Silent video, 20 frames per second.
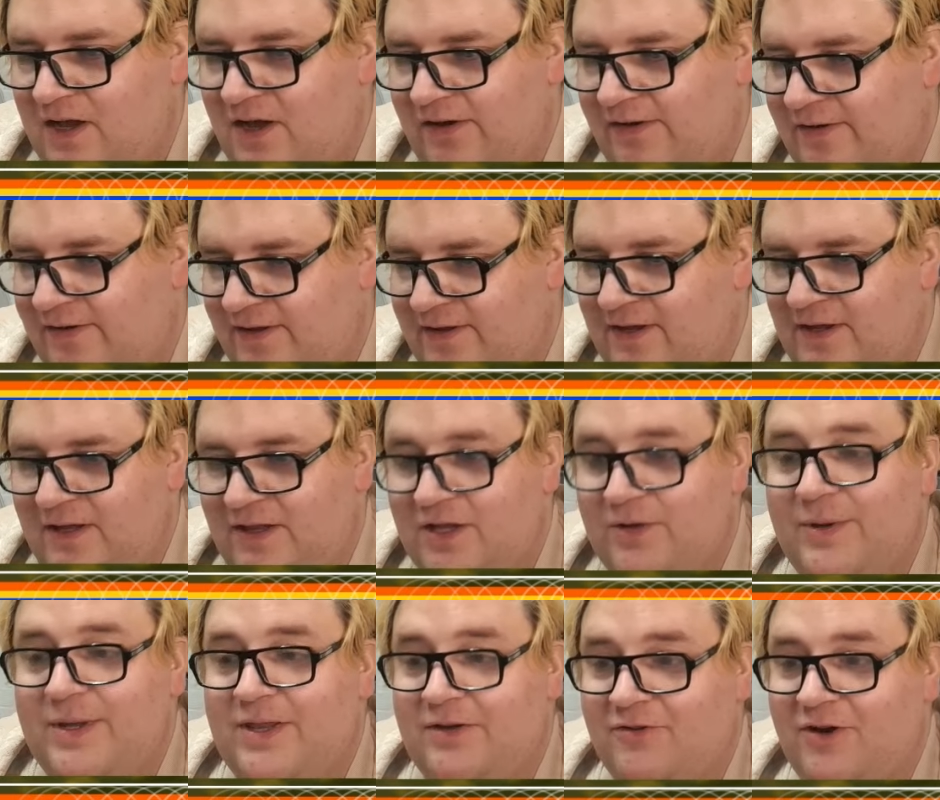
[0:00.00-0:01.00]
God,
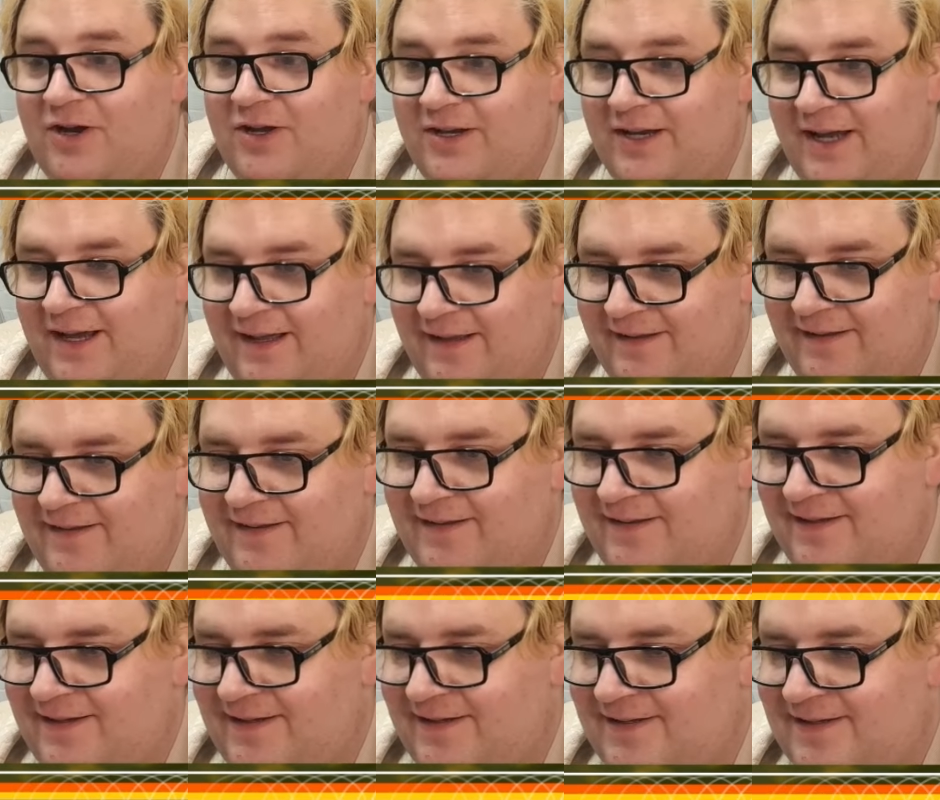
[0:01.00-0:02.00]
Louis the
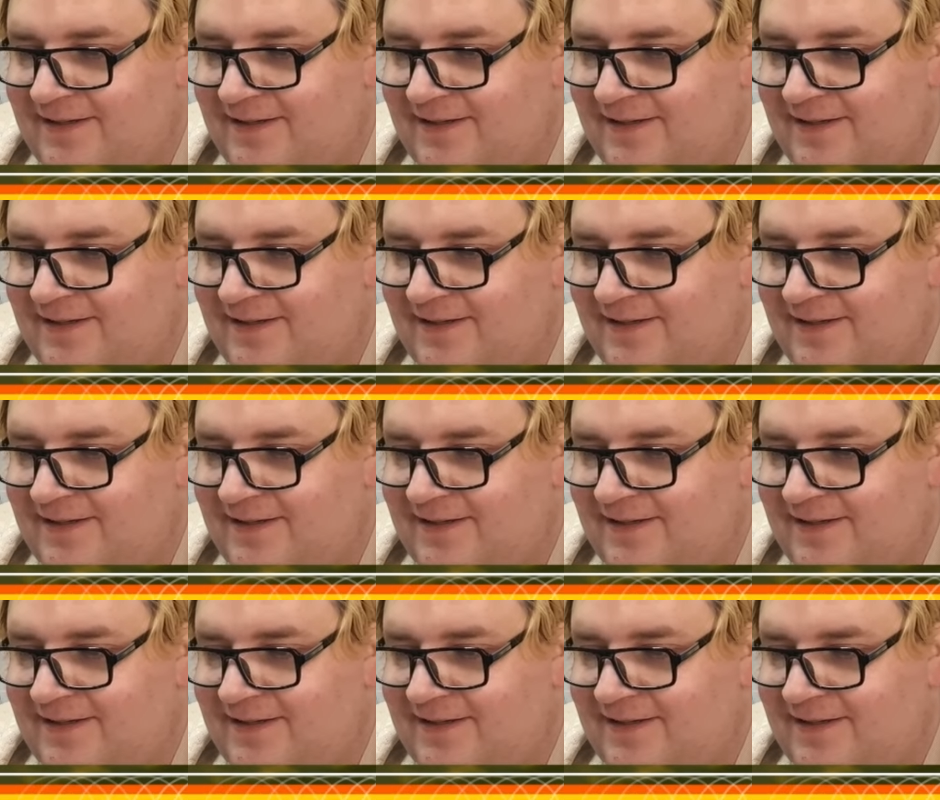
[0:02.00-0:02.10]
crocodile.